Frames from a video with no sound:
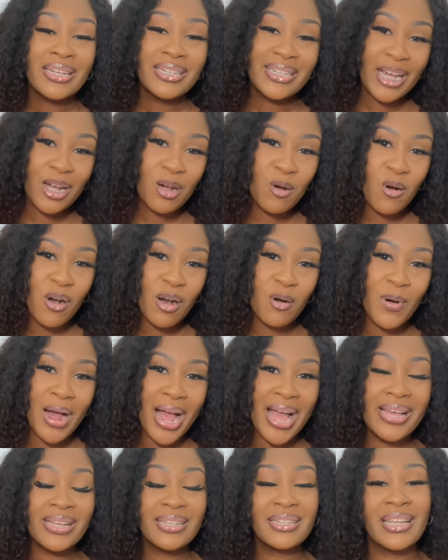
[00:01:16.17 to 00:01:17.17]

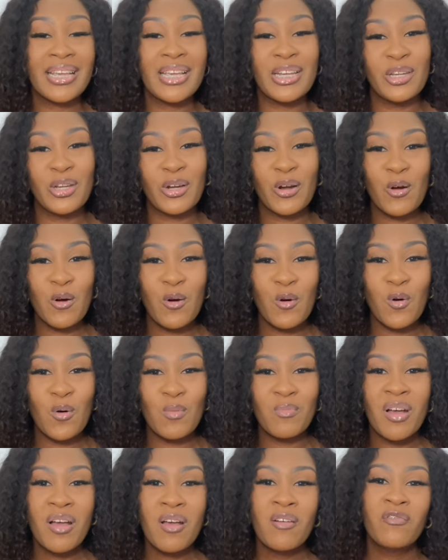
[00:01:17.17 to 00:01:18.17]
decor-wise in your
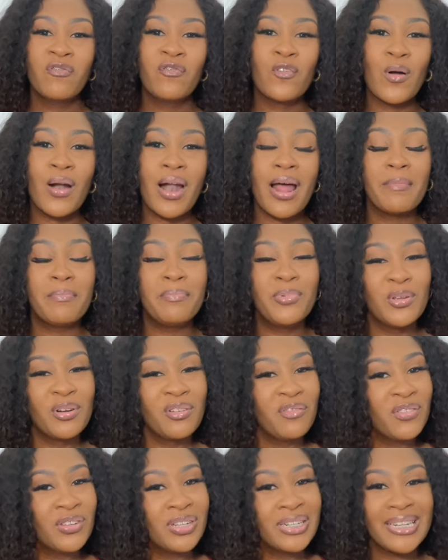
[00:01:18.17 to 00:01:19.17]
home for a
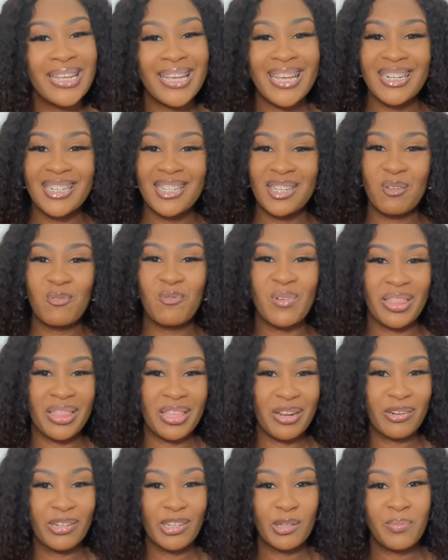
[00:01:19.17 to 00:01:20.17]
beautiful date
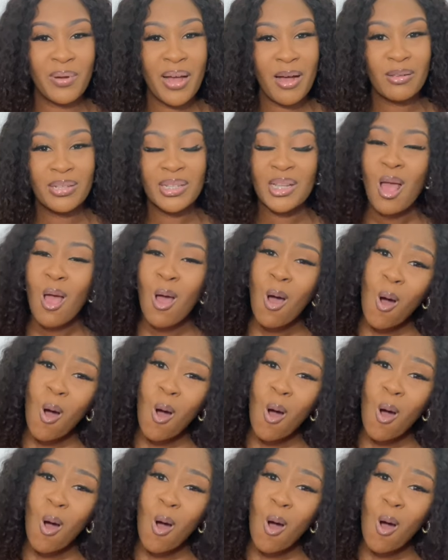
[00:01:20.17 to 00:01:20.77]
with your spouse